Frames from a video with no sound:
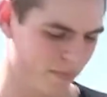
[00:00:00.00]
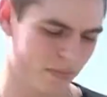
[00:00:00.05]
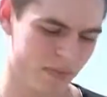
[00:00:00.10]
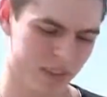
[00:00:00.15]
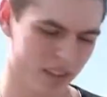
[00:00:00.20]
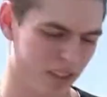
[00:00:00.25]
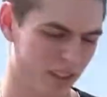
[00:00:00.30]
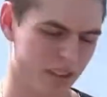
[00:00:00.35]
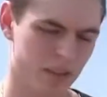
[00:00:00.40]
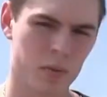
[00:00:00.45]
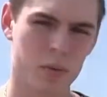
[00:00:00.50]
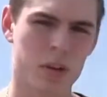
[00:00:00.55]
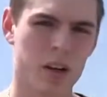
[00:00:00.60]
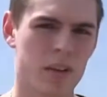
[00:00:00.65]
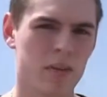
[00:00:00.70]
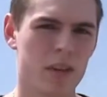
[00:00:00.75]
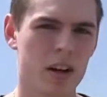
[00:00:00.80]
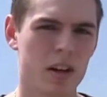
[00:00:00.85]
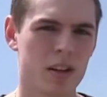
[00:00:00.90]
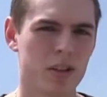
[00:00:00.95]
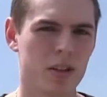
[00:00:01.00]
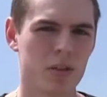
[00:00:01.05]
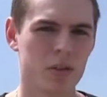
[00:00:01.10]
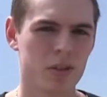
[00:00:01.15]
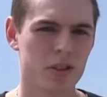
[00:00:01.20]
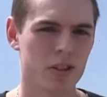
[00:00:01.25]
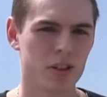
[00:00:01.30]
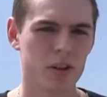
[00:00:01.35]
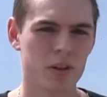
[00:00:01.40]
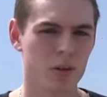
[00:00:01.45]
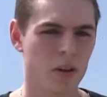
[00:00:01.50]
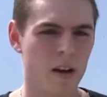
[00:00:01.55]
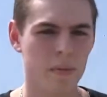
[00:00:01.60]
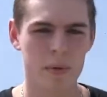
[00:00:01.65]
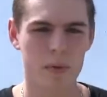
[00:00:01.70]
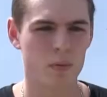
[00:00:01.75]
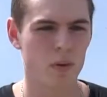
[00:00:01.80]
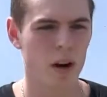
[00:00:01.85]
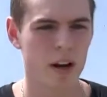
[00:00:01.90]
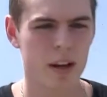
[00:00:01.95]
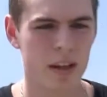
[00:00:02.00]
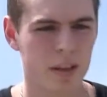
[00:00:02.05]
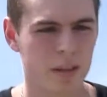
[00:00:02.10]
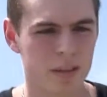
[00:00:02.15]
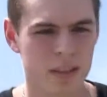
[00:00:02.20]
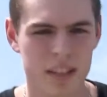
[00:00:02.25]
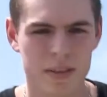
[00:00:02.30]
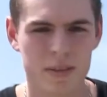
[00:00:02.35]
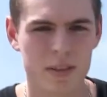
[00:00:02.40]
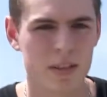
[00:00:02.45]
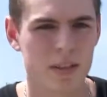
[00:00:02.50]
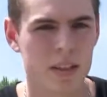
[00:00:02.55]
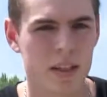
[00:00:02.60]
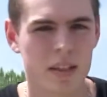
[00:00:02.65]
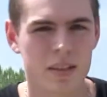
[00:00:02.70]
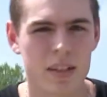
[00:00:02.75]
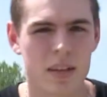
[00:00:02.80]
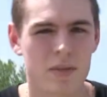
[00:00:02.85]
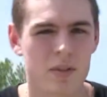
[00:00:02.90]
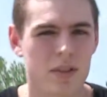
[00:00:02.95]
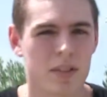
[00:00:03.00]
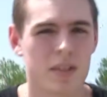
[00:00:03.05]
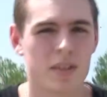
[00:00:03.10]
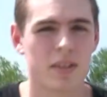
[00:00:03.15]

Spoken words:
it's the one I've gotten used to. I've been riding 7.6 ever